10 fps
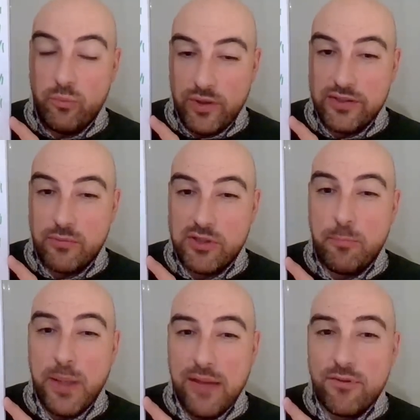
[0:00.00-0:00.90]
So it's a
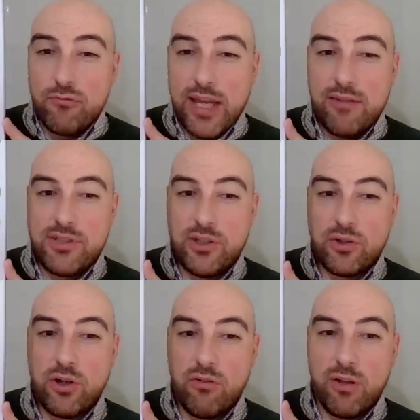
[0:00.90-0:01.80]
bit of a rarity on
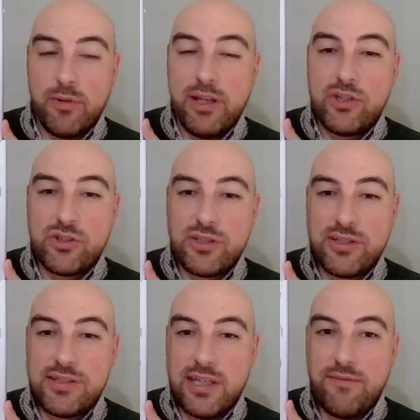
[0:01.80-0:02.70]
Coral. I'm interested
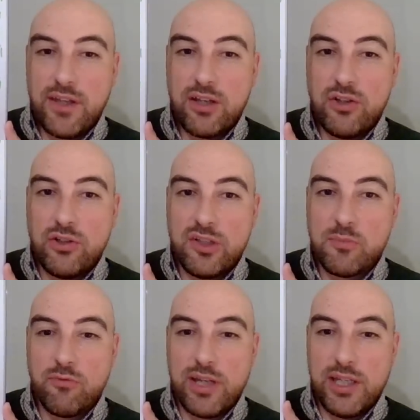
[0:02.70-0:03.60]
to see if they're going to do this
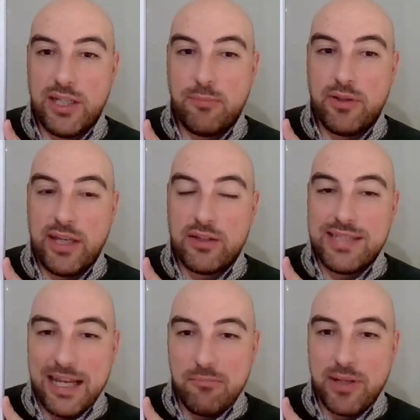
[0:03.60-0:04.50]
more regularly, but they are
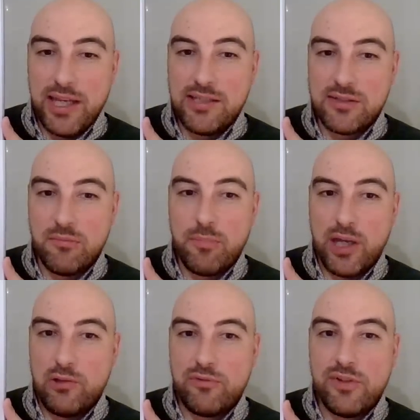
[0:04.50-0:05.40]
10 places on
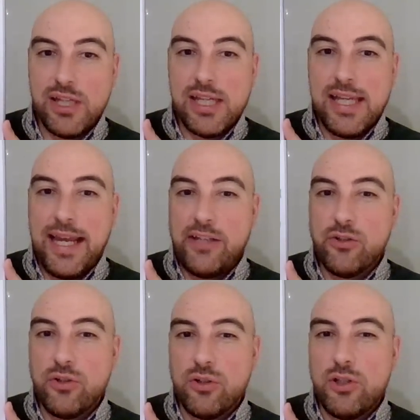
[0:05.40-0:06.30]
both, and you're
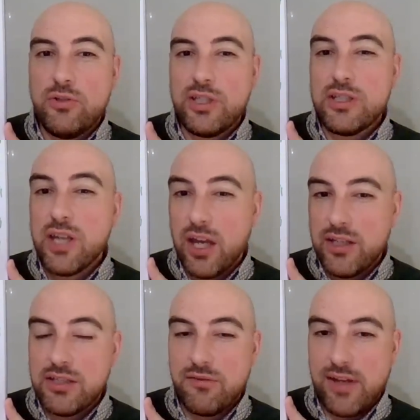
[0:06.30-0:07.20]
not losing
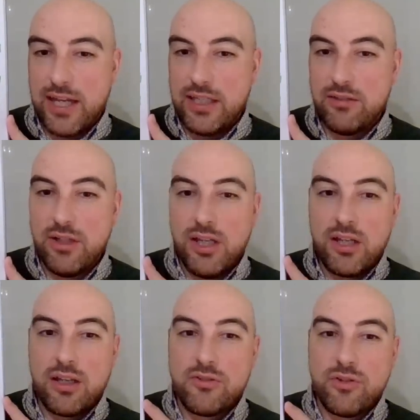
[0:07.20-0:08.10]
tons of value,
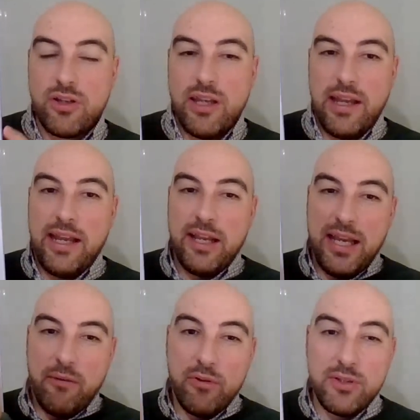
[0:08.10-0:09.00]
because
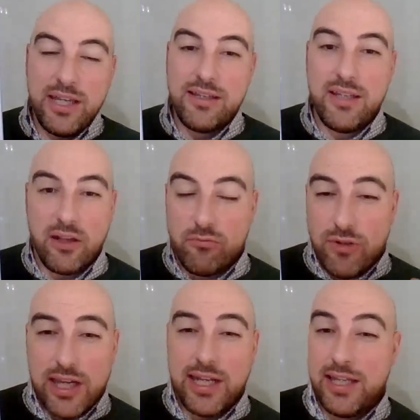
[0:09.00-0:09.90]
it would
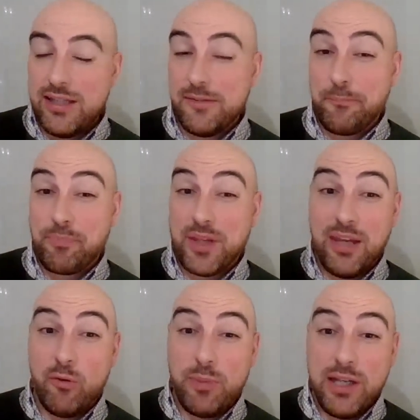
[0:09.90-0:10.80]

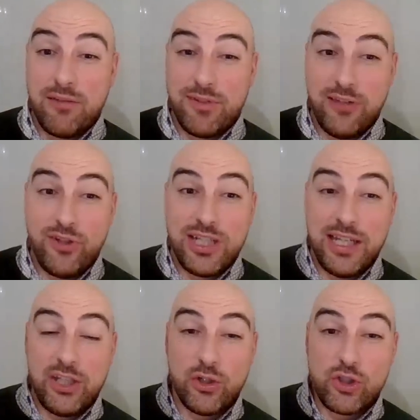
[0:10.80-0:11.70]
be lovely if you
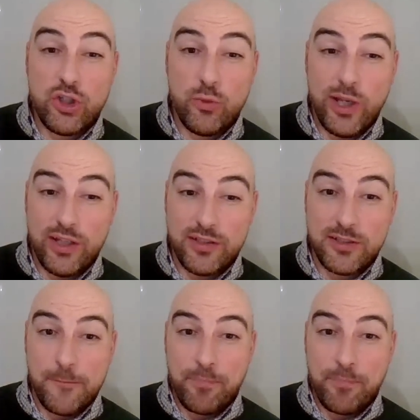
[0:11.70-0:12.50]
clearly got 2 winners,